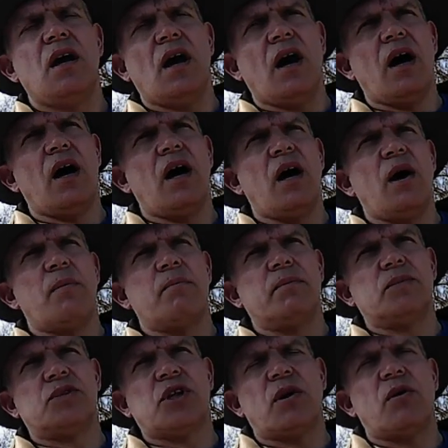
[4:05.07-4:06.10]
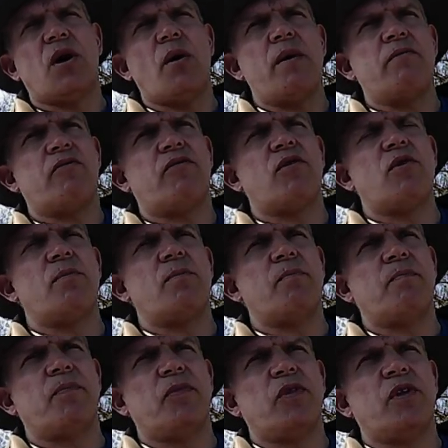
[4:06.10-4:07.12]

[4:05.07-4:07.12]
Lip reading: So going from